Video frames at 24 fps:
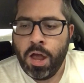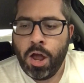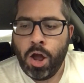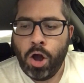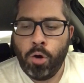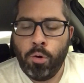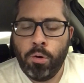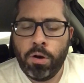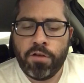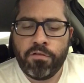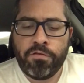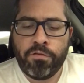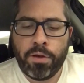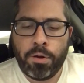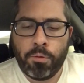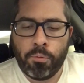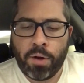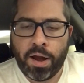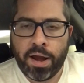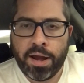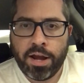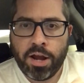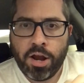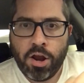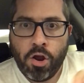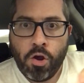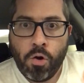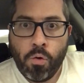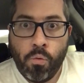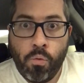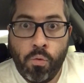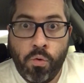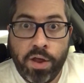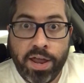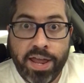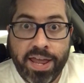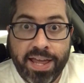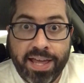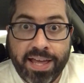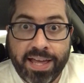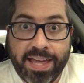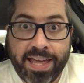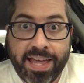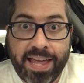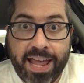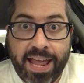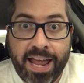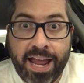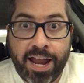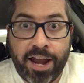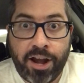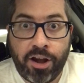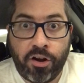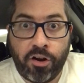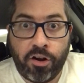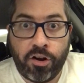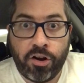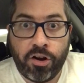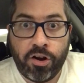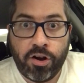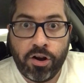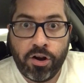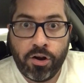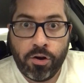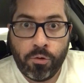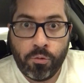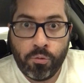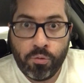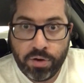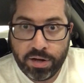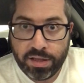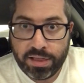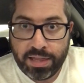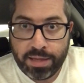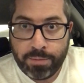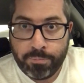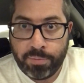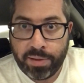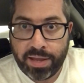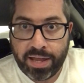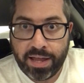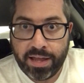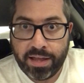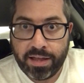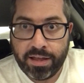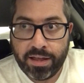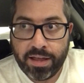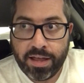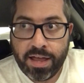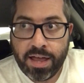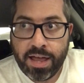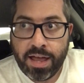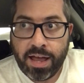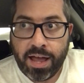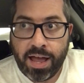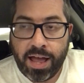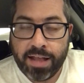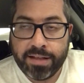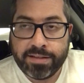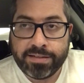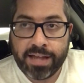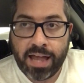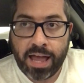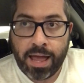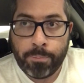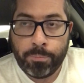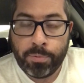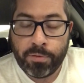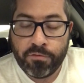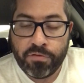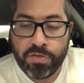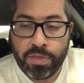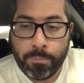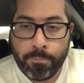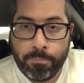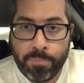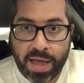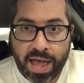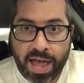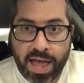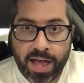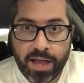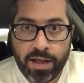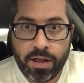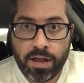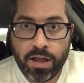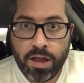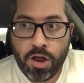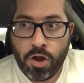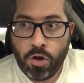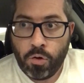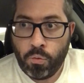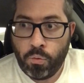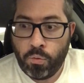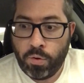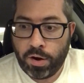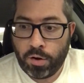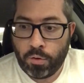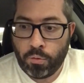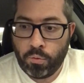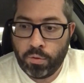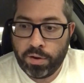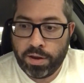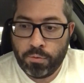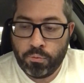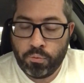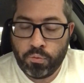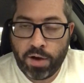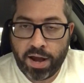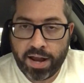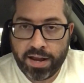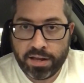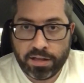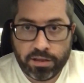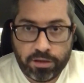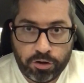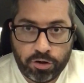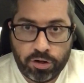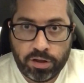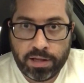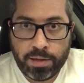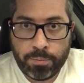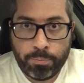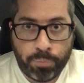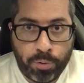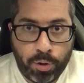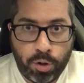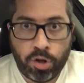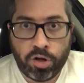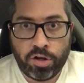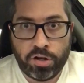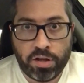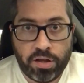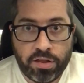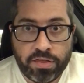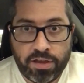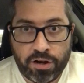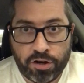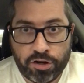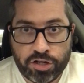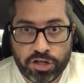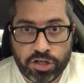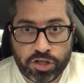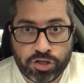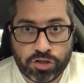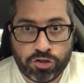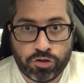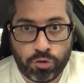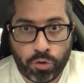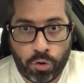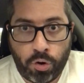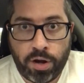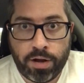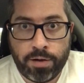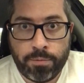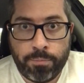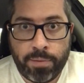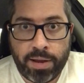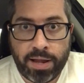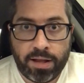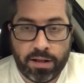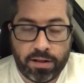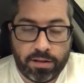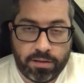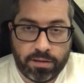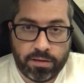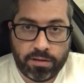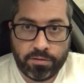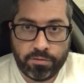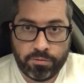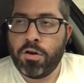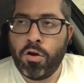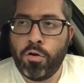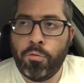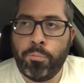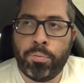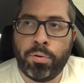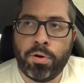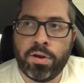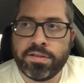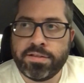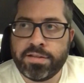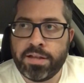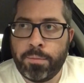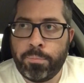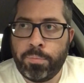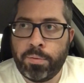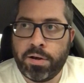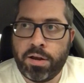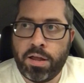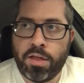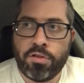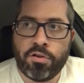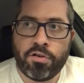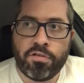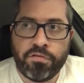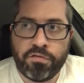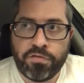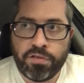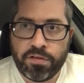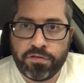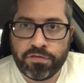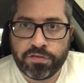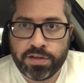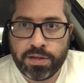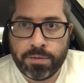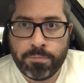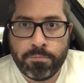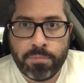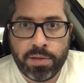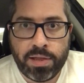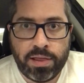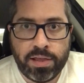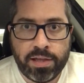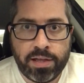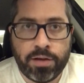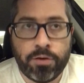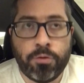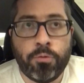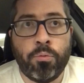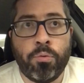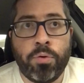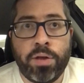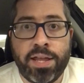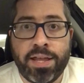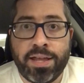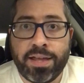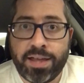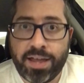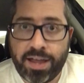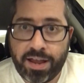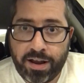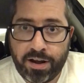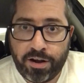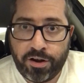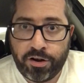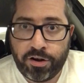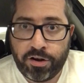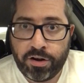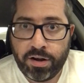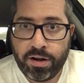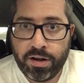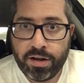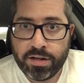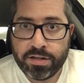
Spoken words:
Or what if we write, "We care," really big on top of the bag where we regularly put their destroyed mail? Go print up another 50 million "We care"